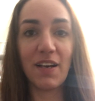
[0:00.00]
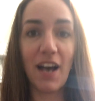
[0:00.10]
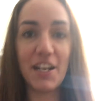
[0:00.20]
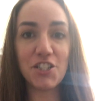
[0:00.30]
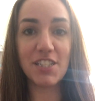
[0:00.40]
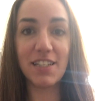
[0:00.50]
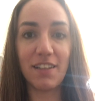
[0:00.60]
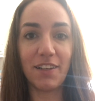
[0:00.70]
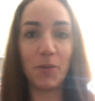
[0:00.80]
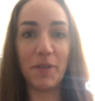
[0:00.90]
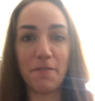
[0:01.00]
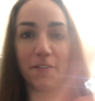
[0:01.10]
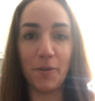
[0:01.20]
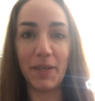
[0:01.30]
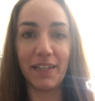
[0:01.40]
I just did a little bit of
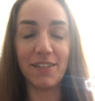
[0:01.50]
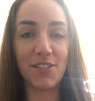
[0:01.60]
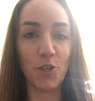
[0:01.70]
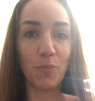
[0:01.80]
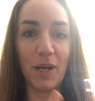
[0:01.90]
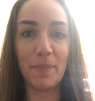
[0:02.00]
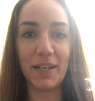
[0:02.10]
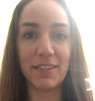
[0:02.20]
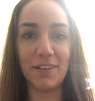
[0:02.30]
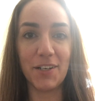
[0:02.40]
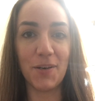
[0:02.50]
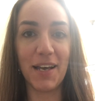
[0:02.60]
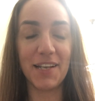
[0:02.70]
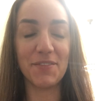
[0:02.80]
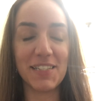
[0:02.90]
filming. It's so bright back there, you
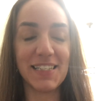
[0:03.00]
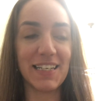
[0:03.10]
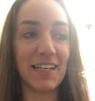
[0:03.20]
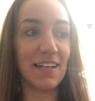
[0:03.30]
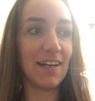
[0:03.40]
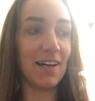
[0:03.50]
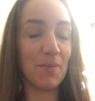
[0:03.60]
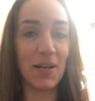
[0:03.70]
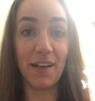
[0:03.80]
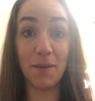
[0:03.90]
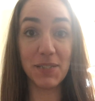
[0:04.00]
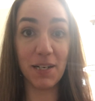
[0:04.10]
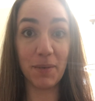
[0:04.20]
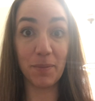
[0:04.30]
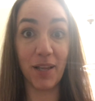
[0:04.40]
can't even see it. And I updated
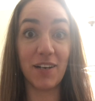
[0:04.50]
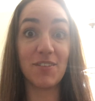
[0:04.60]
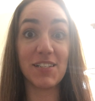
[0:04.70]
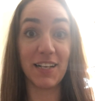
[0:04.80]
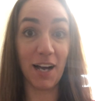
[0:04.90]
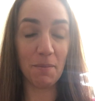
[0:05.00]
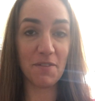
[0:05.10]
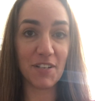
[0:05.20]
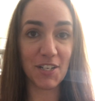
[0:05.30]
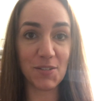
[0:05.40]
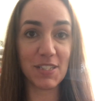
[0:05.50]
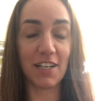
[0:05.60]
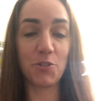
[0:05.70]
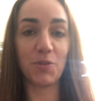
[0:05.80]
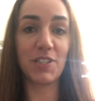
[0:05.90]
my planners and I got my videos
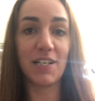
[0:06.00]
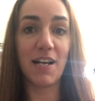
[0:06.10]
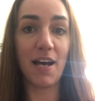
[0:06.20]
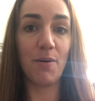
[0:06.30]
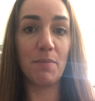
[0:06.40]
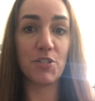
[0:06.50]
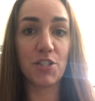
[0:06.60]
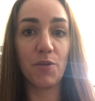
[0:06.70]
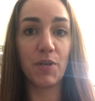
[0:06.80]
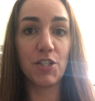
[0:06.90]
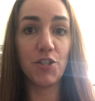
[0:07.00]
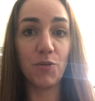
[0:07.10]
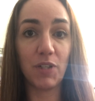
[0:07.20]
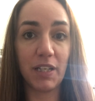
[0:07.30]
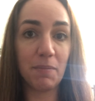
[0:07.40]
scheduled, and now I'm just going to
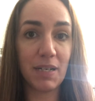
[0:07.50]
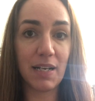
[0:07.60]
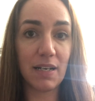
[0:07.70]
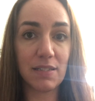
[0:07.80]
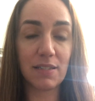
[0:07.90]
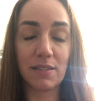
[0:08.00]
clean my desk.